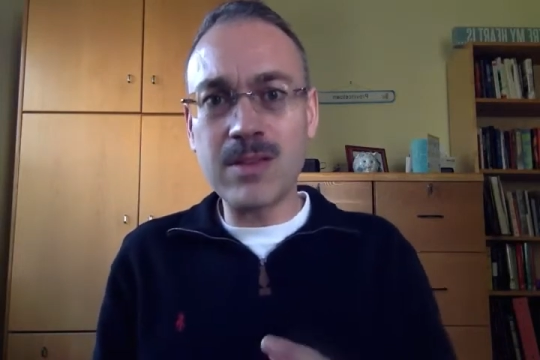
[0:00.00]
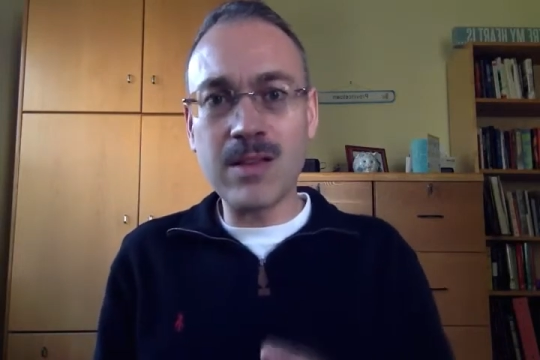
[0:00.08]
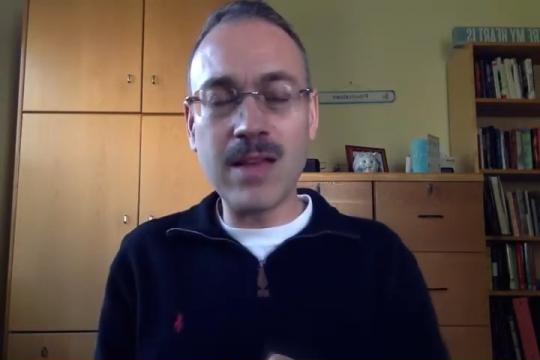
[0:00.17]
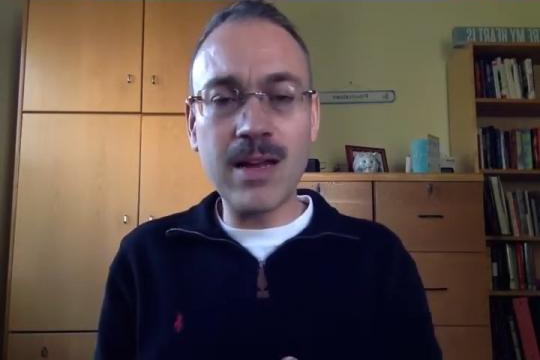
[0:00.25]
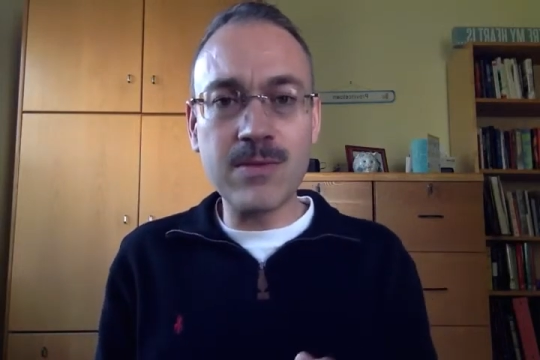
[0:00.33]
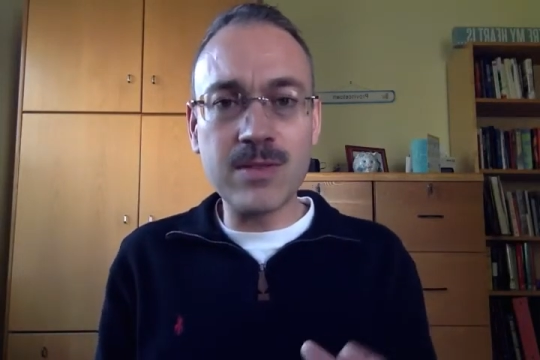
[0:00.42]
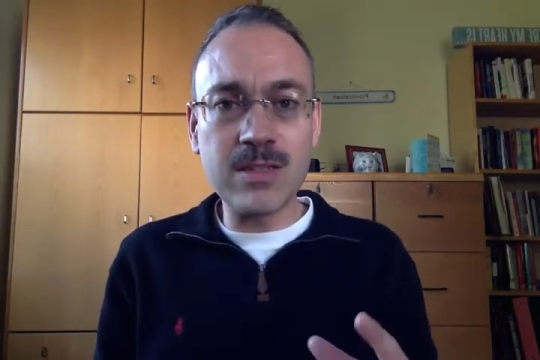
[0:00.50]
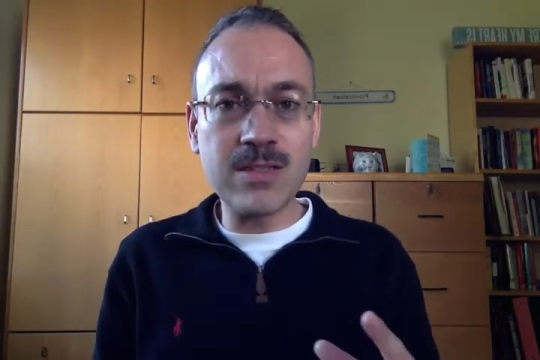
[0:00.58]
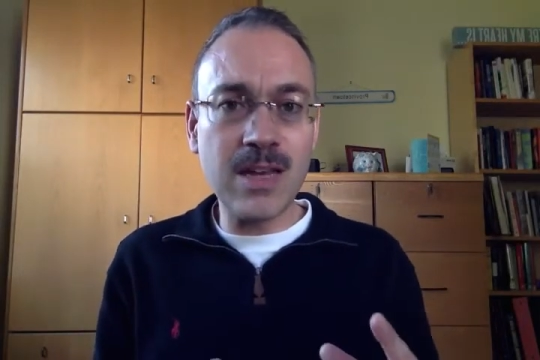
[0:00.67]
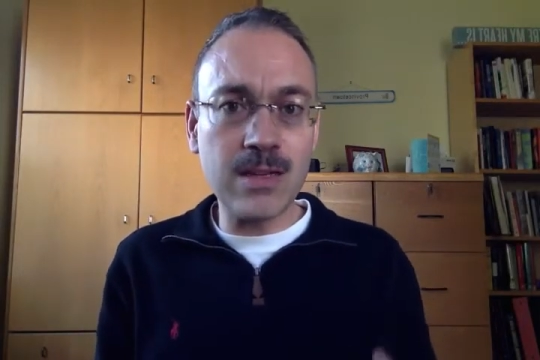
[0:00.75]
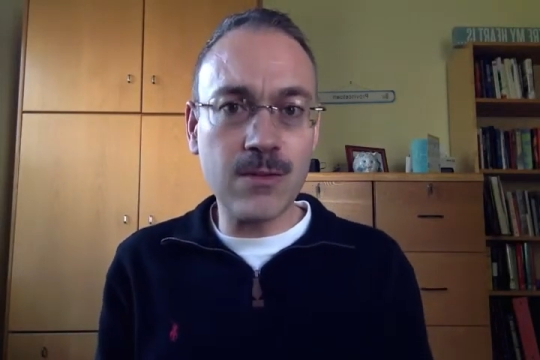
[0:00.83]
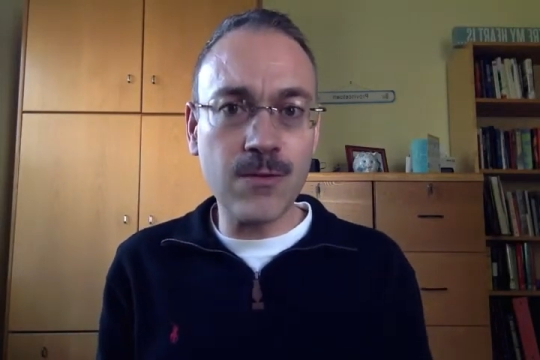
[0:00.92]
lot of
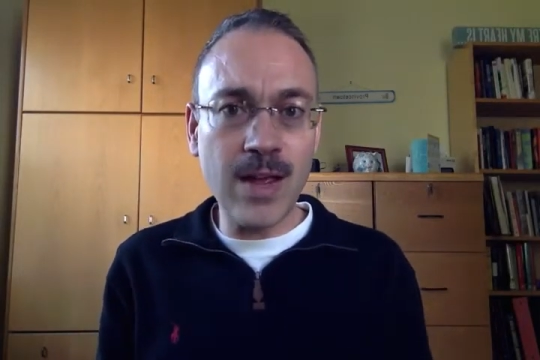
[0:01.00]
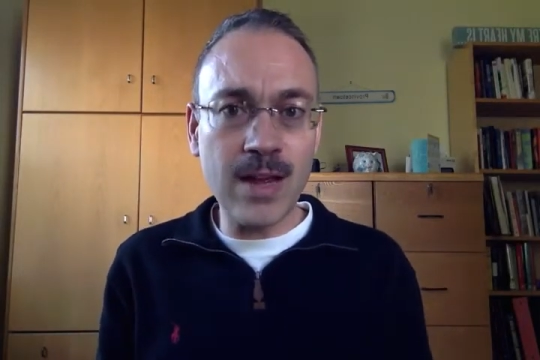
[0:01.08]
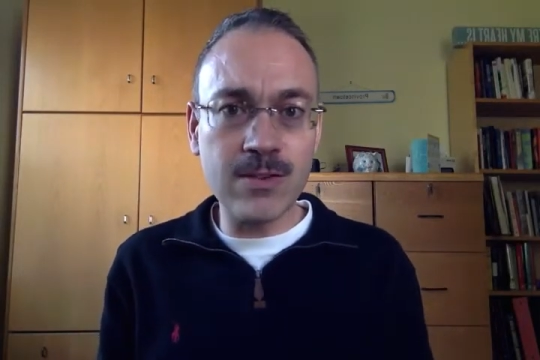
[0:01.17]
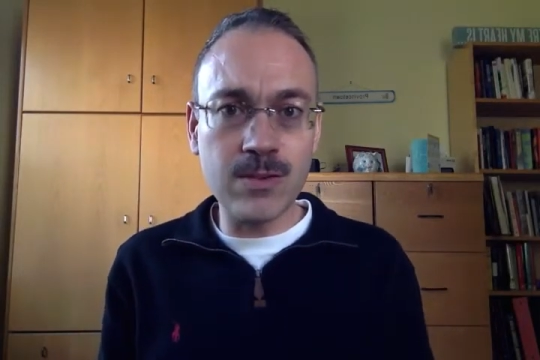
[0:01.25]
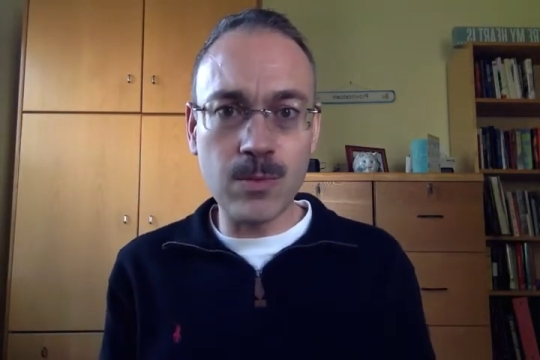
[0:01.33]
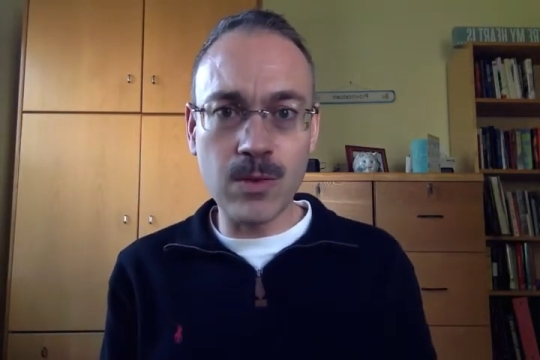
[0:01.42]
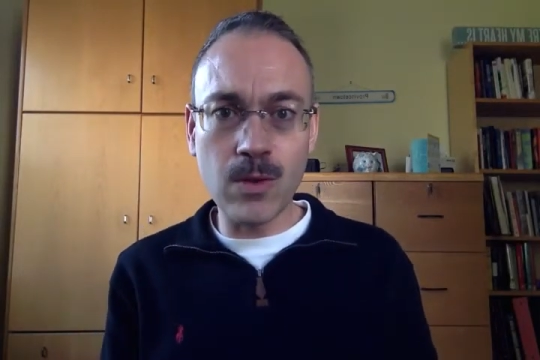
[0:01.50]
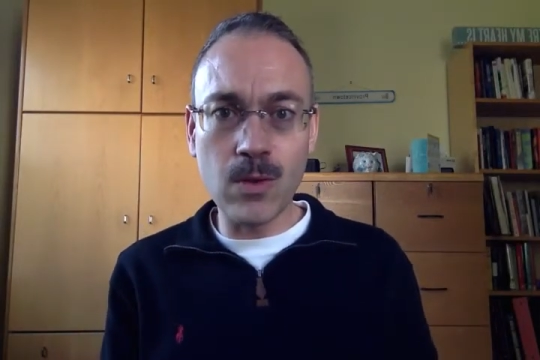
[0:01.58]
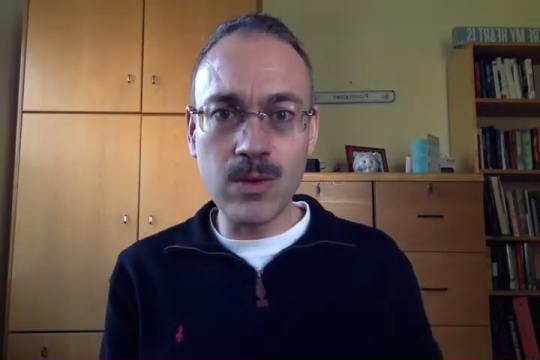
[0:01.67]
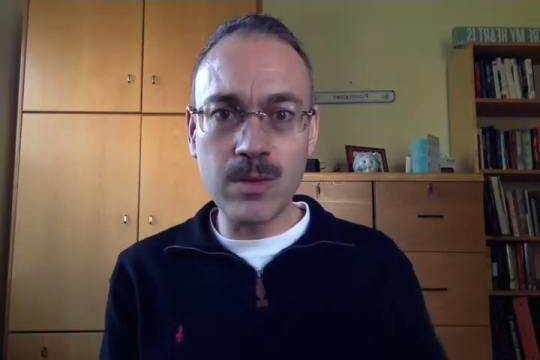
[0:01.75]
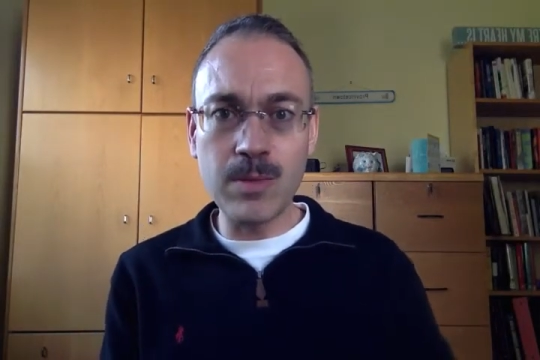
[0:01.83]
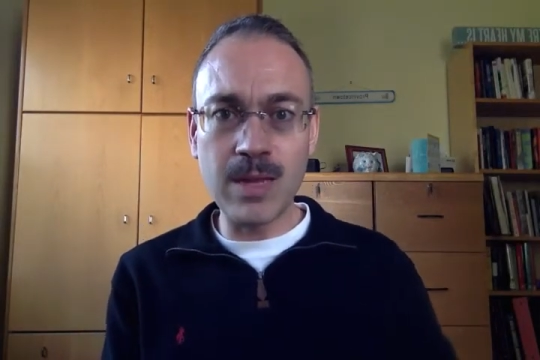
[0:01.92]
dissatisfaction with
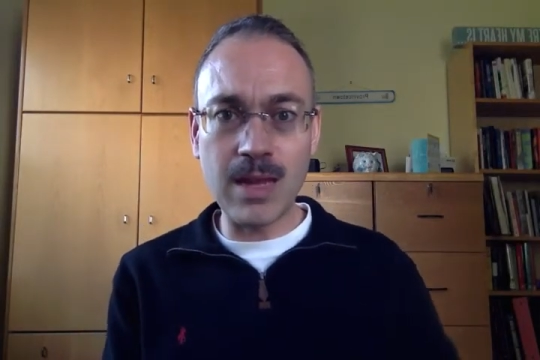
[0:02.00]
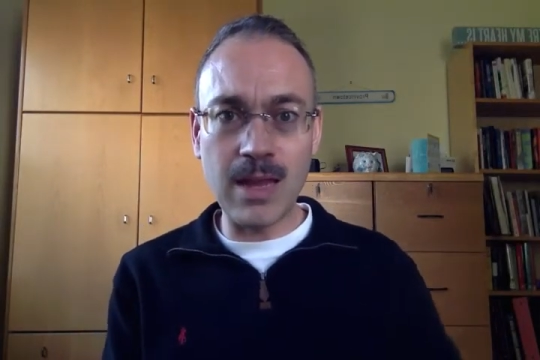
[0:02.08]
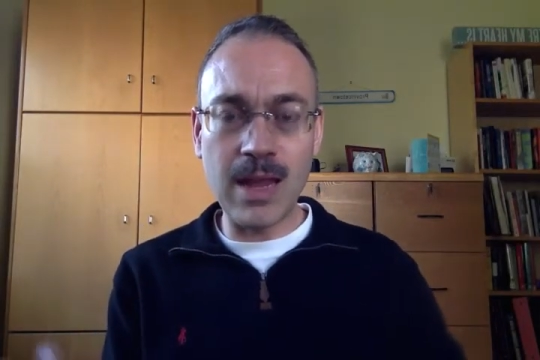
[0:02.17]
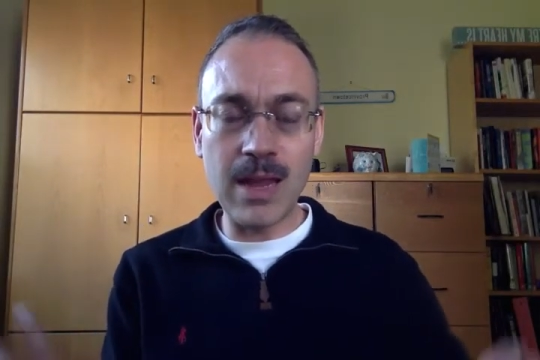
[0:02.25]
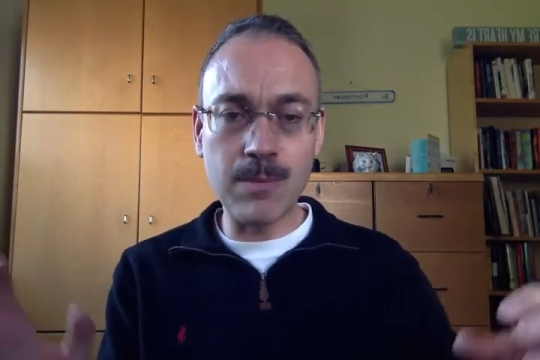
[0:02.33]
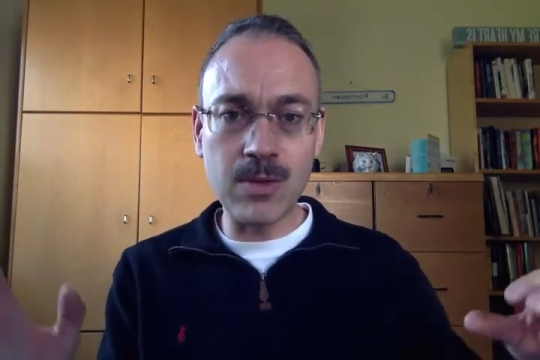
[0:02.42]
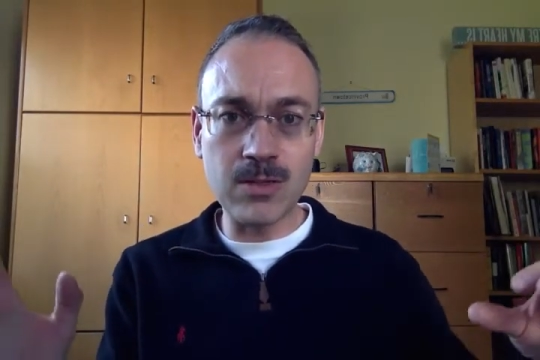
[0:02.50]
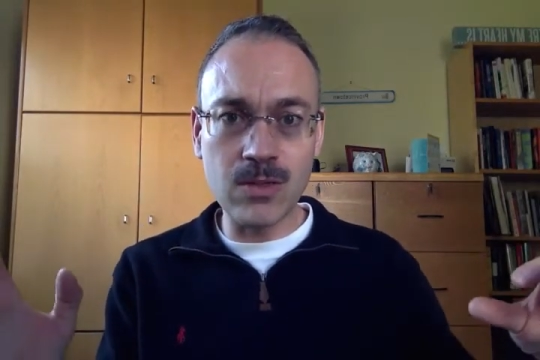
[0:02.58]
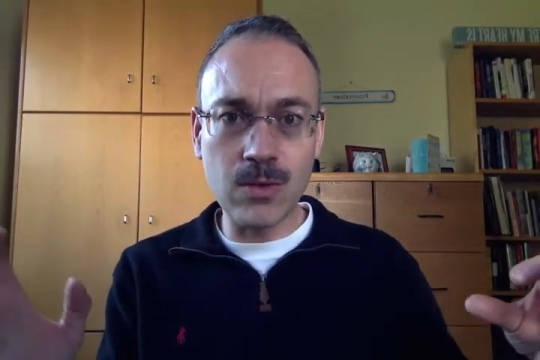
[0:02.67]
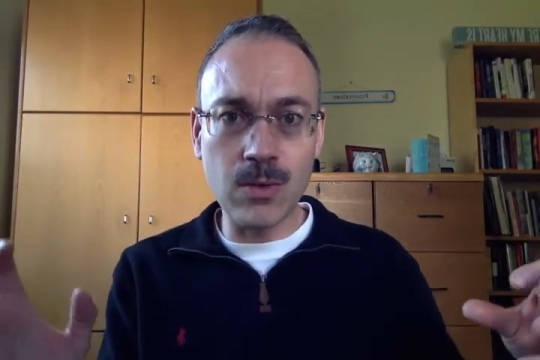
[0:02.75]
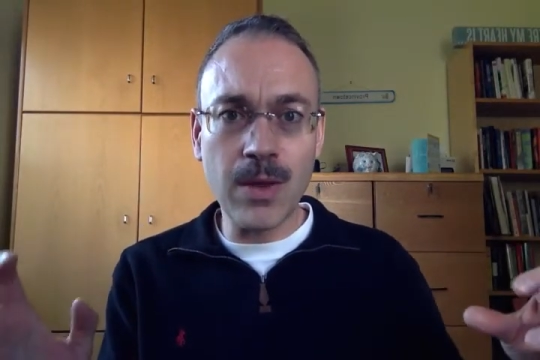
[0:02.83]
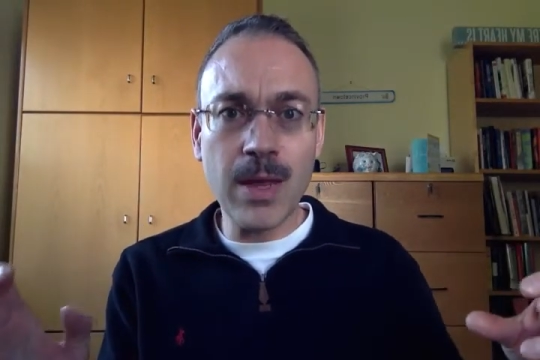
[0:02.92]
only being able
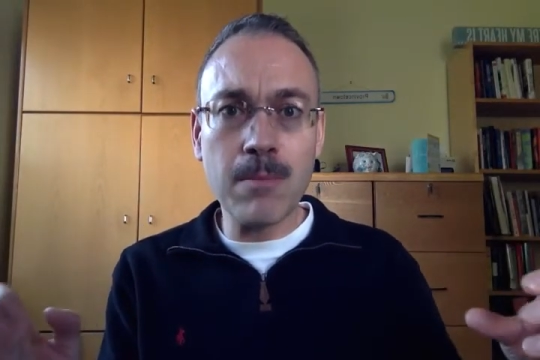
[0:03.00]
to